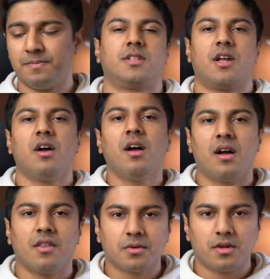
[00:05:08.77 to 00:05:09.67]
There are
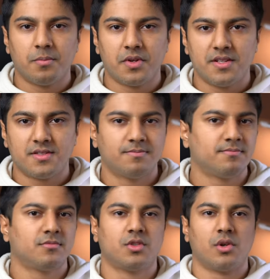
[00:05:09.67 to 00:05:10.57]
other companies
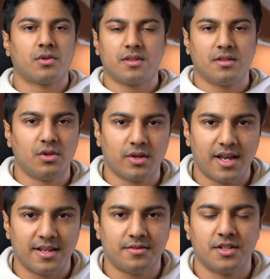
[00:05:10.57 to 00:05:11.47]
to look look at.